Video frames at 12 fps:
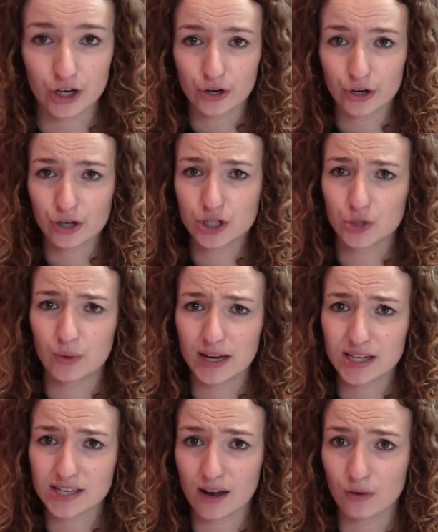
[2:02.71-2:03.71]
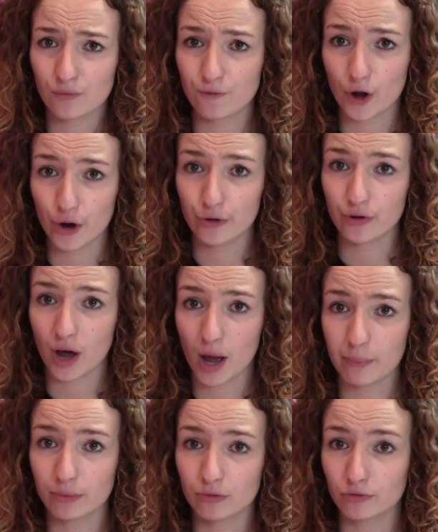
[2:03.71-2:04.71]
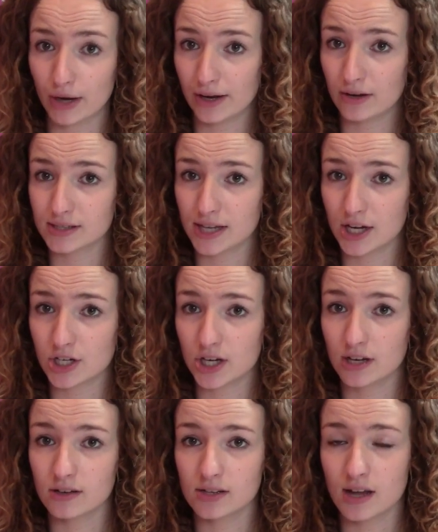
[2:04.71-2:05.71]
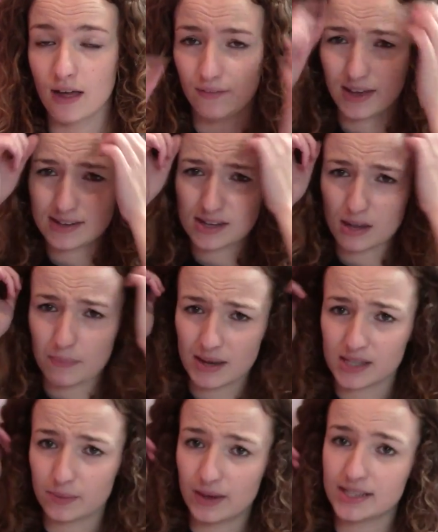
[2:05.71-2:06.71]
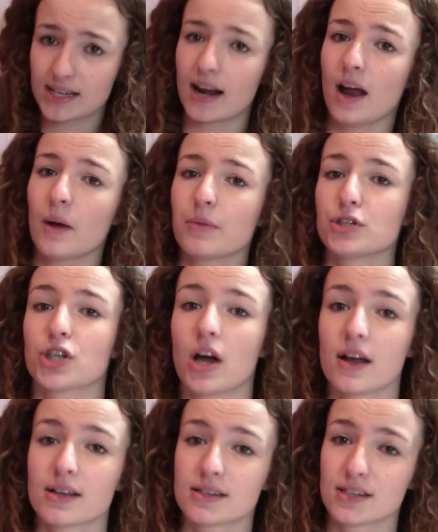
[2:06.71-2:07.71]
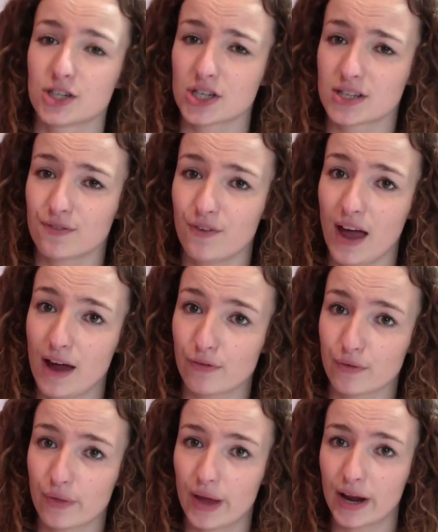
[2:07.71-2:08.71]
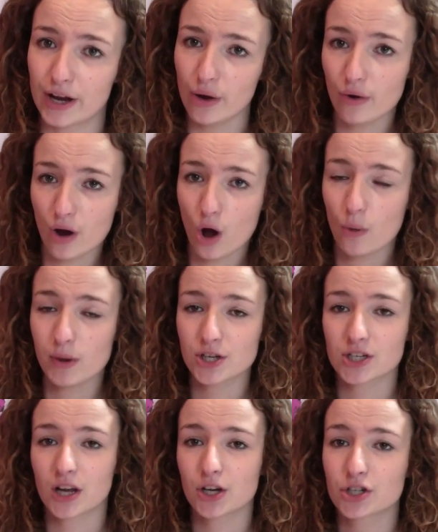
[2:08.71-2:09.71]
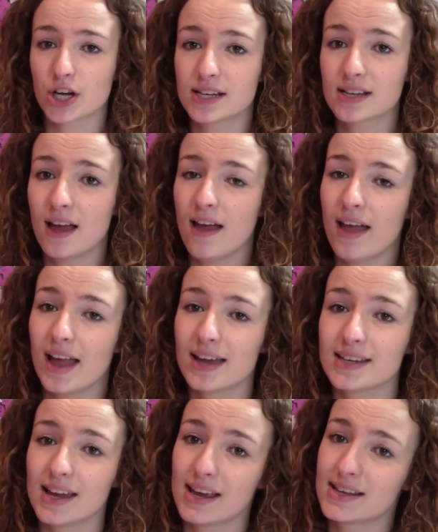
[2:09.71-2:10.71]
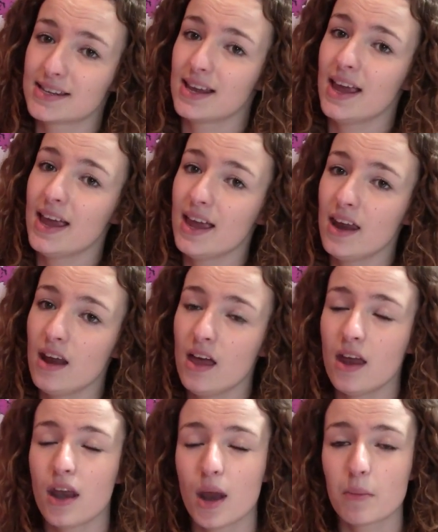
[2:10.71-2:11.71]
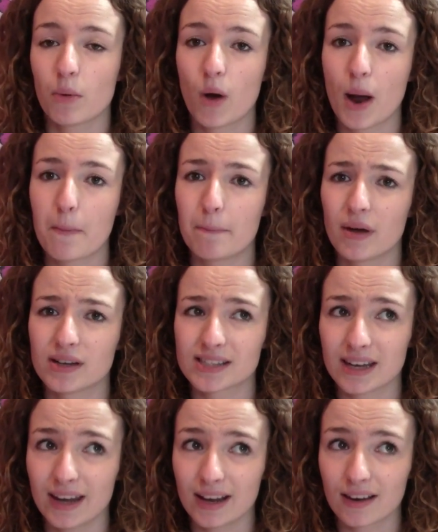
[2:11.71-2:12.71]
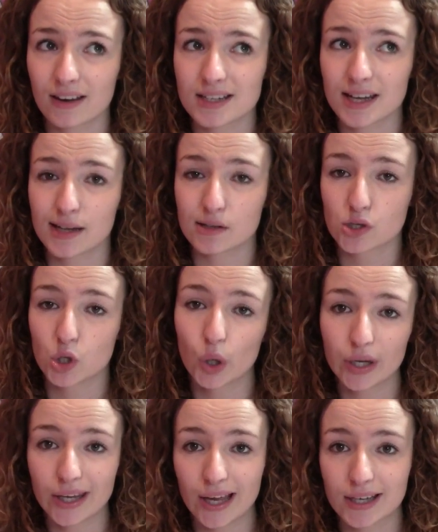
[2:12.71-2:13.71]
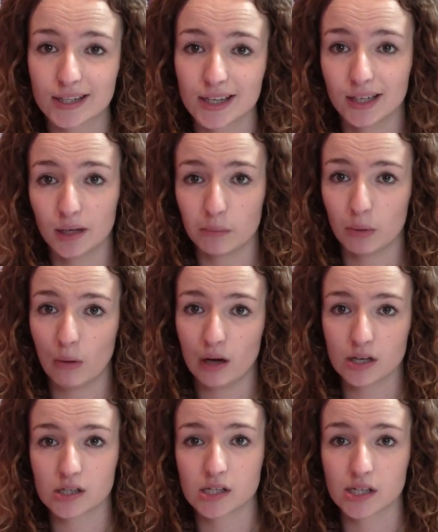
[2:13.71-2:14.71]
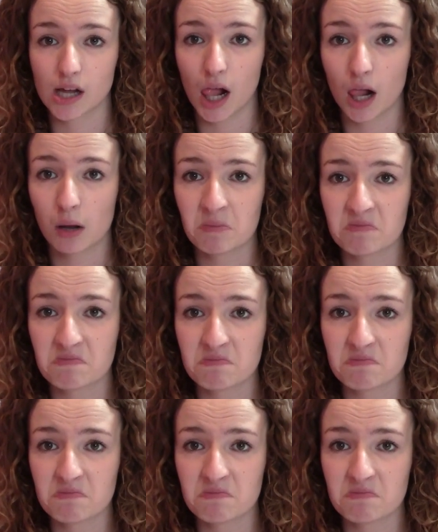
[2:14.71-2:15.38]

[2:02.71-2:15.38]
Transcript: You could tweet and phone up radio stations. These are the best ways to get up the charts and just for everything. I know in a whole bunch of countries it is in number one, but in England it's not yet in number one still.